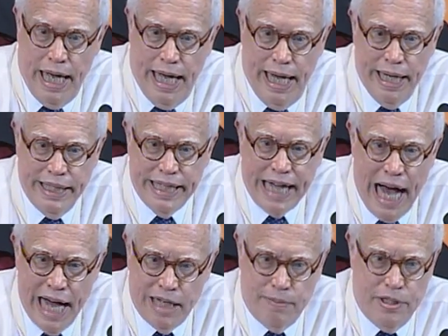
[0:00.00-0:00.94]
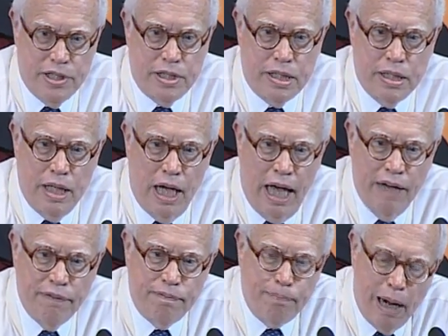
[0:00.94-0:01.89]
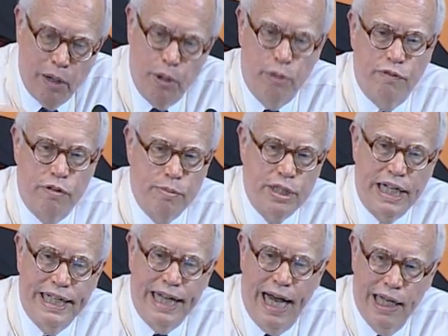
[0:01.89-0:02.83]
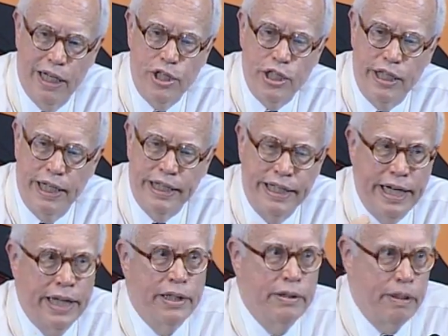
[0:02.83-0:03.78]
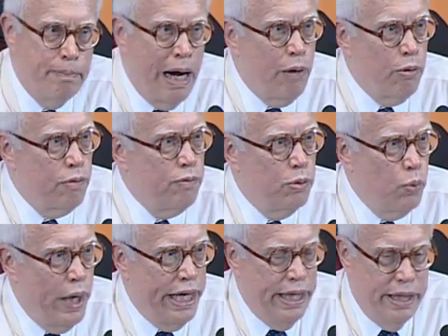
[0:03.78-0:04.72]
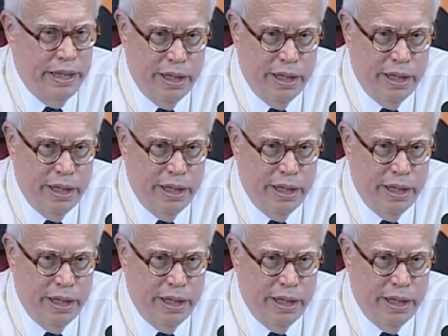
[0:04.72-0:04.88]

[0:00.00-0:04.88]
And economists have borrowed from psychology in another powerful way,